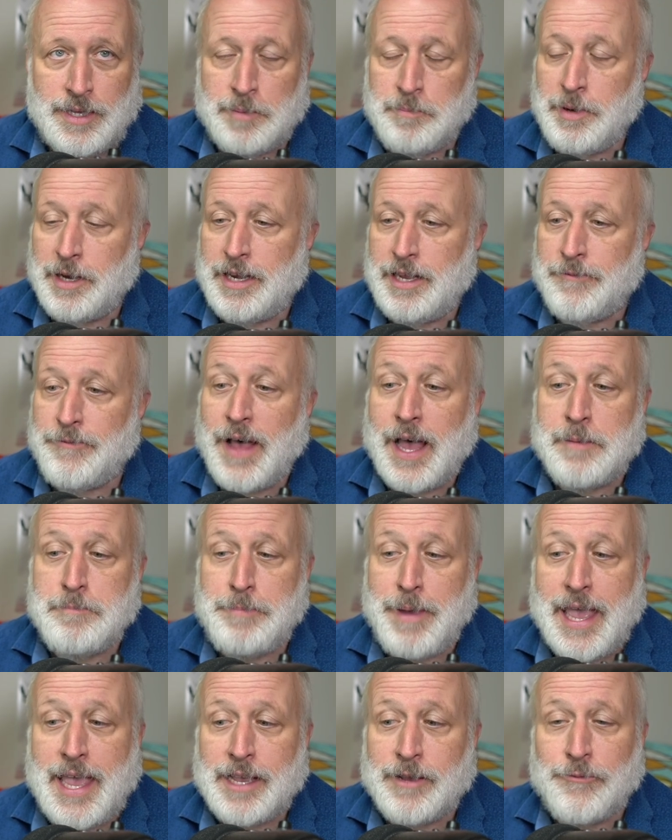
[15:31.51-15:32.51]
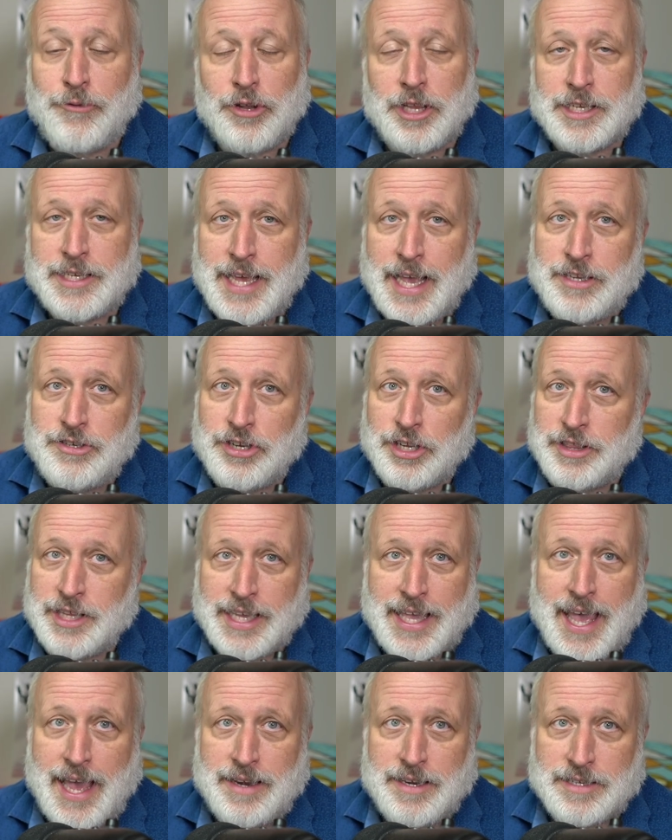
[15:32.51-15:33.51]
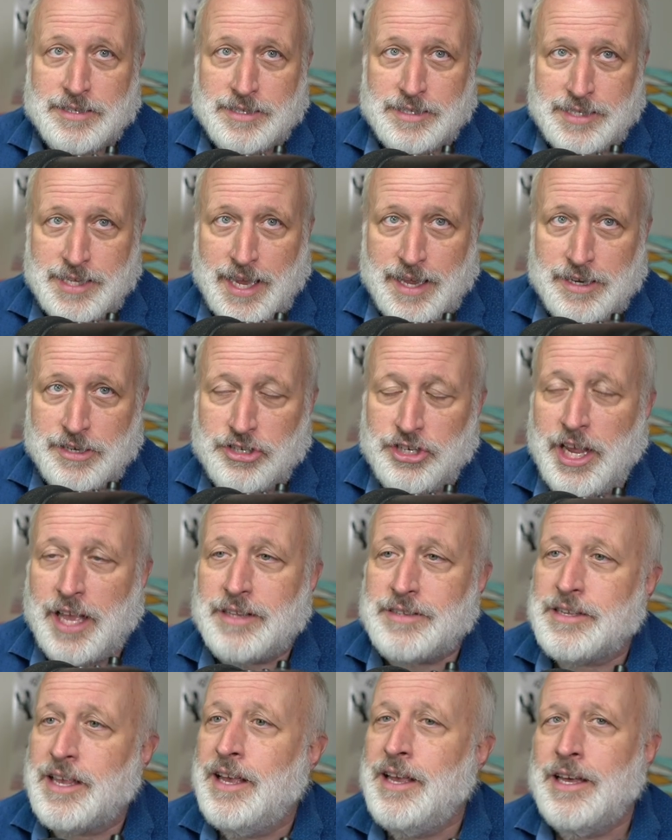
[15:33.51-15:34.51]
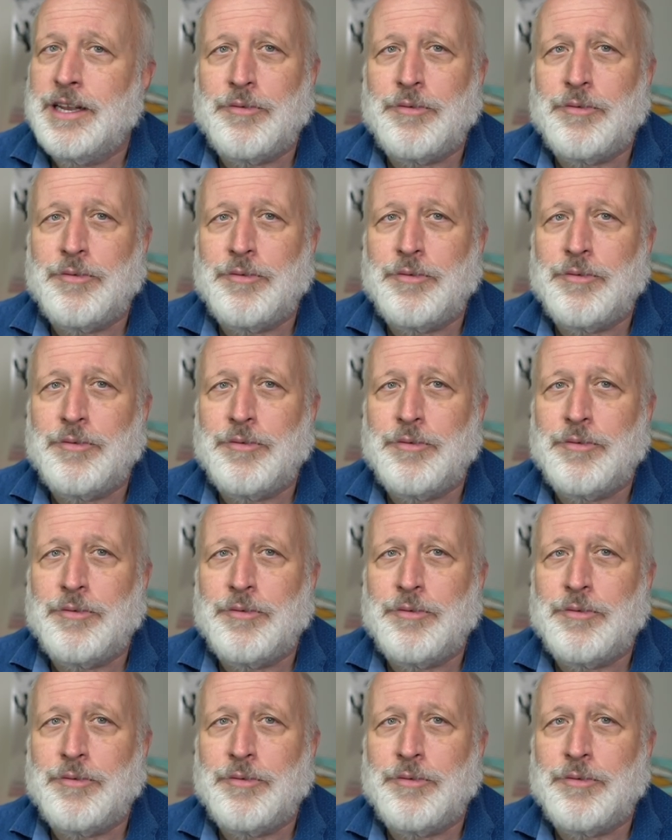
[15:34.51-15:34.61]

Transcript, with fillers: But if I'm paying full attention, the cat doesn't stand a chance.